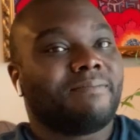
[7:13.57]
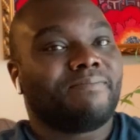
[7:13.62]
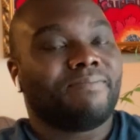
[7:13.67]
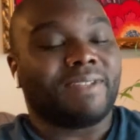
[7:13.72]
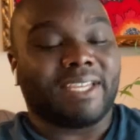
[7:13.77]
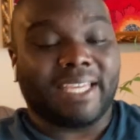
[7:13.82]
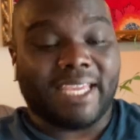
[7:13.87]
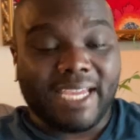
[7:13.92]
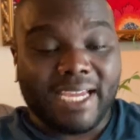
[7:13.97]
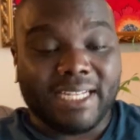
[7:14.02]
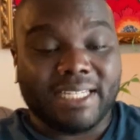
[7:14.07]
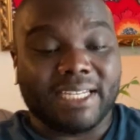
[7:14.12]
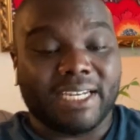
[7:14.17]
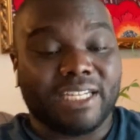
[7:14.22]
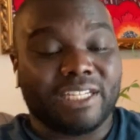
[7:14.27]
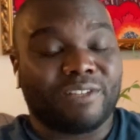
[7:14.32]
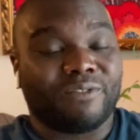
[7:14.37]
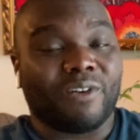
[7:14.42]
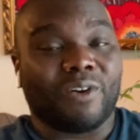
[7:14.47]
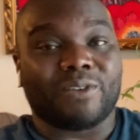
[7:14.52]
the key to
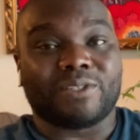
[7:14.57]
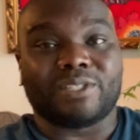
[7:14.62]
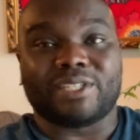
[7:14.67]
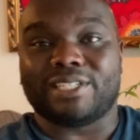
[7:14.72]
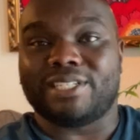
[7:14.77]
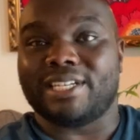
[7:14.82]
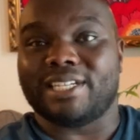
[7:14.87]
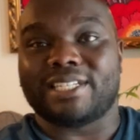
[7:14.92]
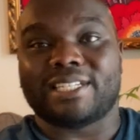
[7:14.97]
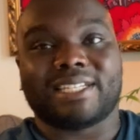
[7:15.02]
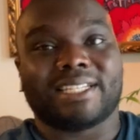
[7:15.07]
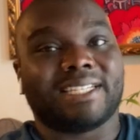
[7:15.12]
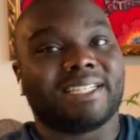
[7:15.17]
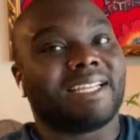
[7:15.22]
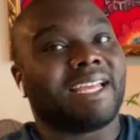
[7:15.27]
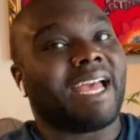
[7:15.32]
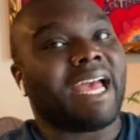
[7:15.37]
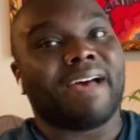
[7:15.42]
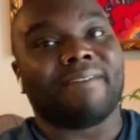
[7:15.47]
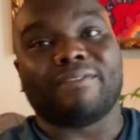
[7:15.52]
these folks is just
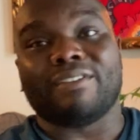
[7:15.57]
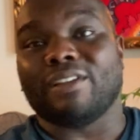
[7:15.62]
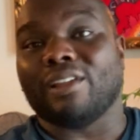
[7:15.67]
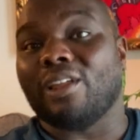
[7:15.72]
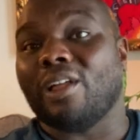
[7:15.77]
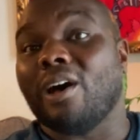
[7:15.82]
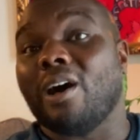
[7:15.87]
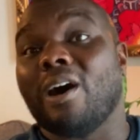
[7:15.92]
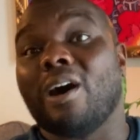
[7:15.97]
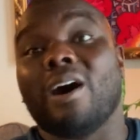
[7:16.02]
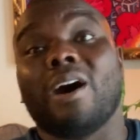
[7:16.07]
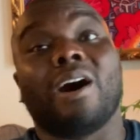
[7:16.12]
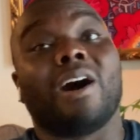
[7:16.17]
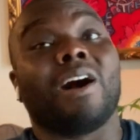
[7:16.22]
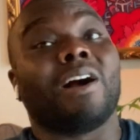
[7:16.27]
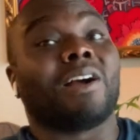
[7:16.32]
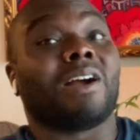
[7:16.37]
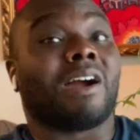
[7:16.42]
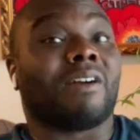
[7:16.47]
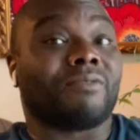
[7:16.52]
having
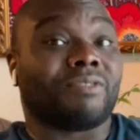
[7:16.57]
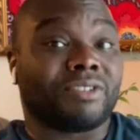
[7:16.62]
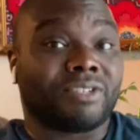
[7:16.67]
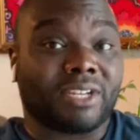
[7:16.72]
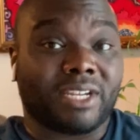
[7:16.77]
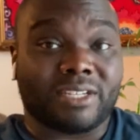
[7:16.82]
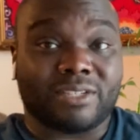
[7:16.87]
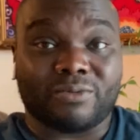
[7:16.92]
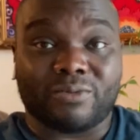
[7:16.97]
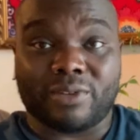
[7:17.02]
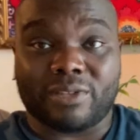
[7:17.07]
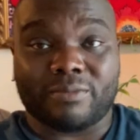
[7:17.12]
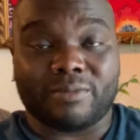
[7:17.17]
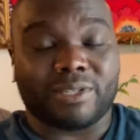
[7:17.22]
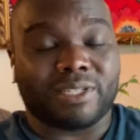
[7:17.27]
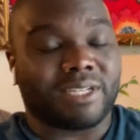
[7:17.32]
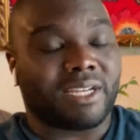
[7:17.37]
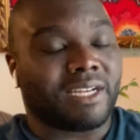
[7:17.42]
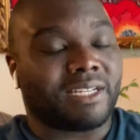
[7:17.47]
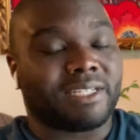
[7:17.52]
long conversations with them.
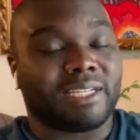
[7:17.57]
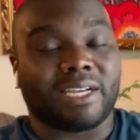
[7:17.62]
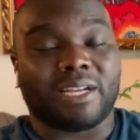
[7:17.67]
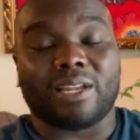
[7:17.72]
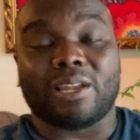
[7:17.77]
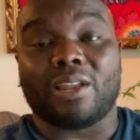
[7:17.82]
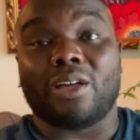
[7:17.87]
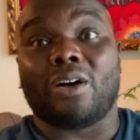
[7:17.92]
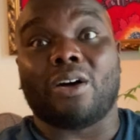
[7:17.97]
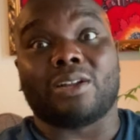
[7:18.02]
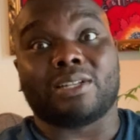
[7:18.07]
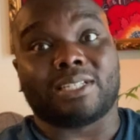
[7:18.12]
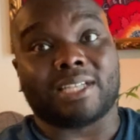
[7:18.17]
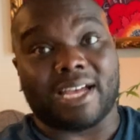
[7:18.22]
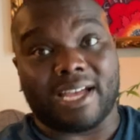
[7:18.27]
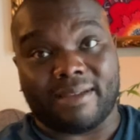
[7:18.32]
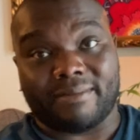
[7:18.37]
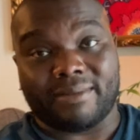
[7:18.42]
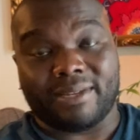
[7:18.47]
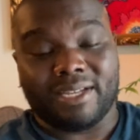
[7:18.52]
It's going to take a long
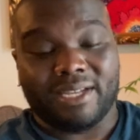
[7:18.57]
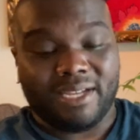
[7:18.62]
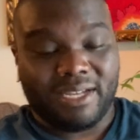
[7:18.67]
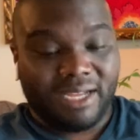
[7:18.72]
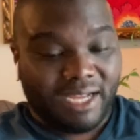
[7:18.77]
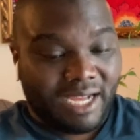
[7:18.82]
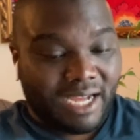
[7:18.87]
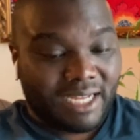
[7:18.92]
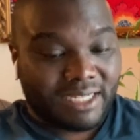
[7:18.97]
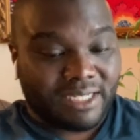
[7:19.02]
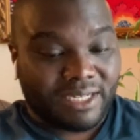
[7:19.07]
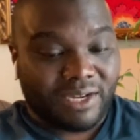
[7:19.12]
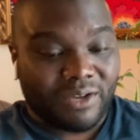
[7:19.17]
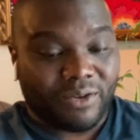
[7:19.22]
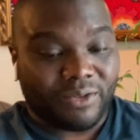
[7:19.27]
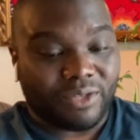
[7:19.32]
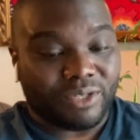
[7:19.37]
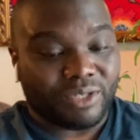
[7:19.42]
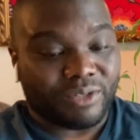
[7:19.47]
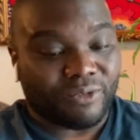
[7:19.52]
time uh, to deal
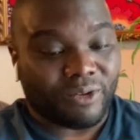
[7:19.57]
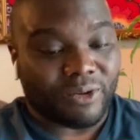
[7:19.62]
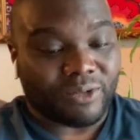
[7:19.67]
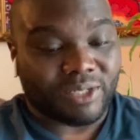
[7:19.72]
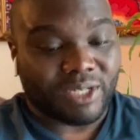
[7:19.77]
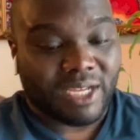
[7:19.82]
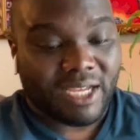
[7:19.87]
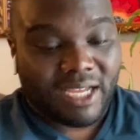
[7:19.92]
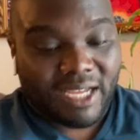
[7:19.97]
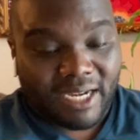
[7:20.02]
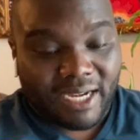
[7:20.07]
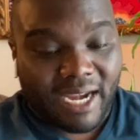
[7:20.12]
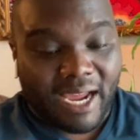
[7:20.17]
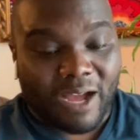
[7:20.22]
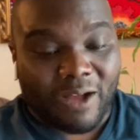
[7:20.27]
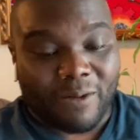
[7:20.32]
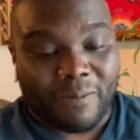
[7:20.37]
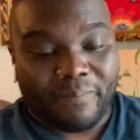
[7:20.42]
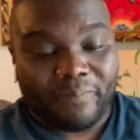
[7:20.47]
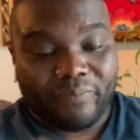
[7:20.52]
with these folks.
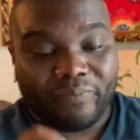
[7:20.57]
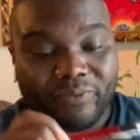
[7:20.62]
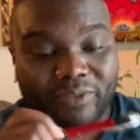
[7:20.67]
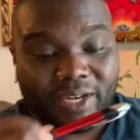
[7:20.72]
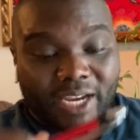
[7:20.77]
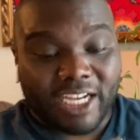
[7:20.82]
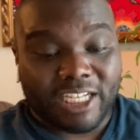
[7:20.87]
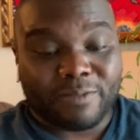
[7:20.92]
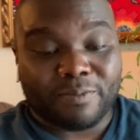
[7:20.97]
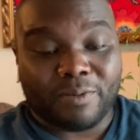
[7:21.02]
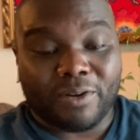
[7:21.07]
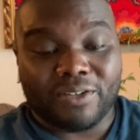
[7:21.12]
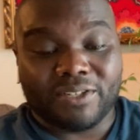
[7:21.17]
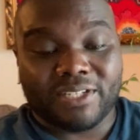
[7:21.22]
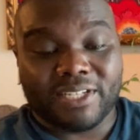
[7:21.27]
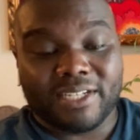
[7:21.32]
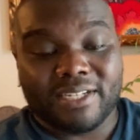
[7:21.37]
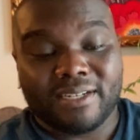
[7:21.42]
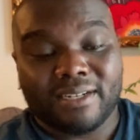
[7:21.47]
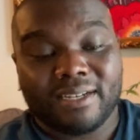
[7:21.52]
Now, the next
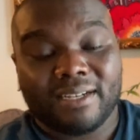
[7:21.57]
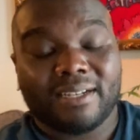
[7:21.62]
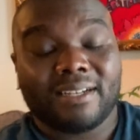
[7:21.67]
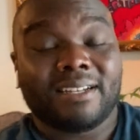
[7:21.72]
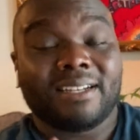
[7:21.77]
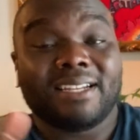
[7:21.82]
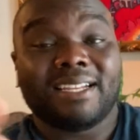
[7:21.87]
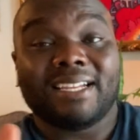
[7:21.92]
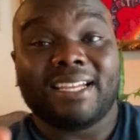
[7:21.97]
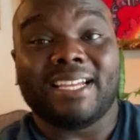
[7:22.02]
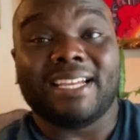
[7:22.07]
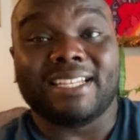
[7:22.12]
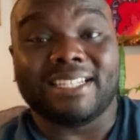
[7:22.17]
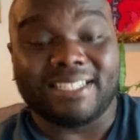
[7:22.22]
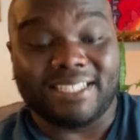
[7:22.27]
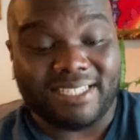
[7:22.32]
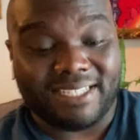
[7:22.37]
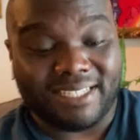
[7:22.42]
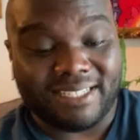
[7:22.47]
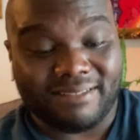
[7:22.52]
person
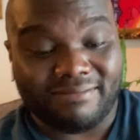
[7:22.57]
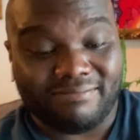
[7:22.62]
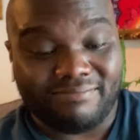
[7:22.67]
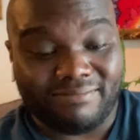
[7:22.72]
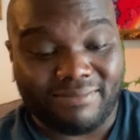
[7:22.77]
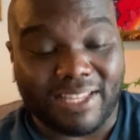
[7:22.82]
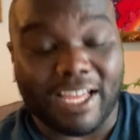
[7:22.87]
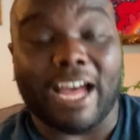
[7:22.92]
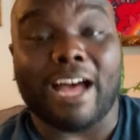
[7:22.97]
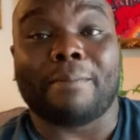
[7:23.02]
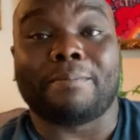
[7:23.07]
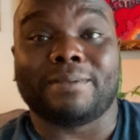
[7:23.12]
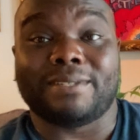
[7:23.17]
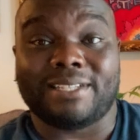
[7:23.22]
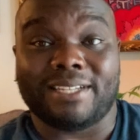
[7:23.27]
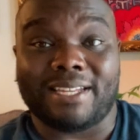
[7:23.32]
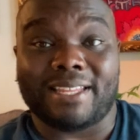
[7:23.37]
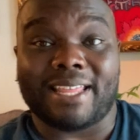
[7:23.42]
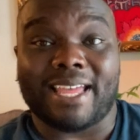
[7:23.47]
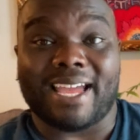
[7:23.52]
is the
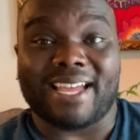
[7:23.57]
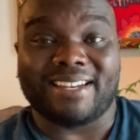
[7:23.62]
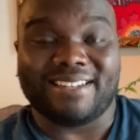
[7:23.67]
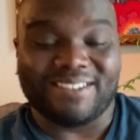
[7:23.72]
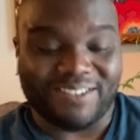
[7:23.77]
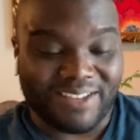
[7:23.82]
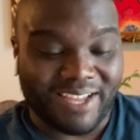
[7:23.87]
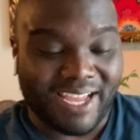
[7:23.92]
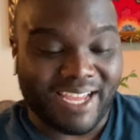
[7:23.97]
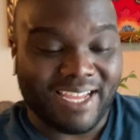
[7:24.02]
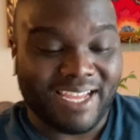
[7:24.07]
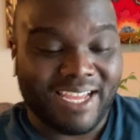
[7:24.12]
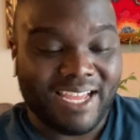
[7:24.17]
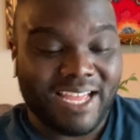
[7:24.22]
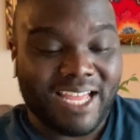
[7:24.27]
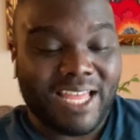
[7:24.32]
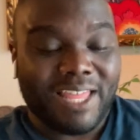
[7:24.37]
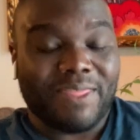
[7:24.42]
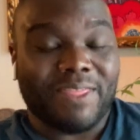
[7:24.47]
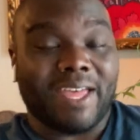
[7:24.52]
opposite of that, okay?
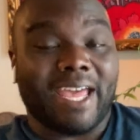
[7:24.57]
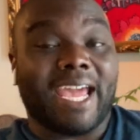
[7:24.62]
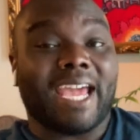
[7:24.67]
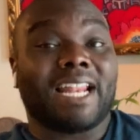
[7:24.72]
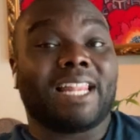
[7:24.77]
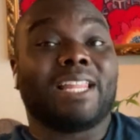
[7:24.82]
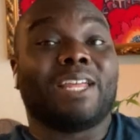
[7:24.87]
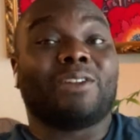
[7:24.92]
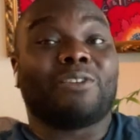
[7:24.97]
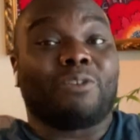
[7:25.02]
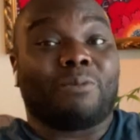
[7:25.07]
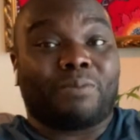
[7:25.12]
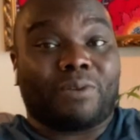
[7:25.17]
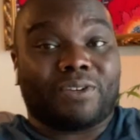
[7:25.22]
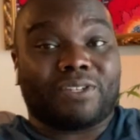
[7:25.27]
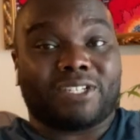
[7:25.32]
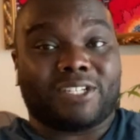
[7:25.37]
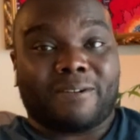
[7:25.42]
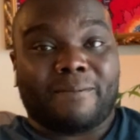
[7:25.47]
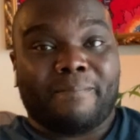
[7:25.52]
The analytical
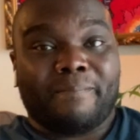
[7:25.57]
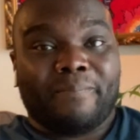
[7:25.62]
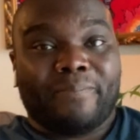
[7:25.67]
person.